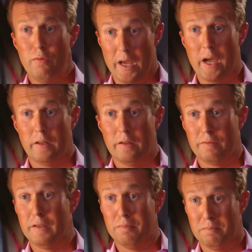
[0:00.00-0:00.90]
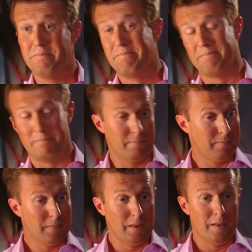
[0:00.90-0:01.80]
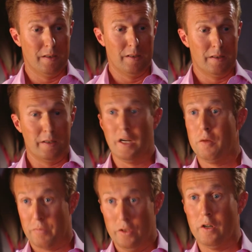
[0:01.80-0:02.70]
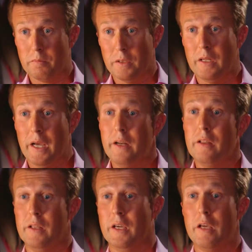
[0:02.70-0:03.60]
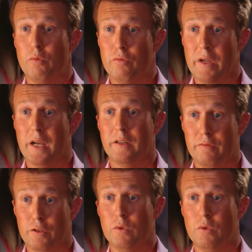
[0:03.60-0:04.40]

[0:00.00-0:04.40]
react if, and I hope you're not, but how do you think he would react if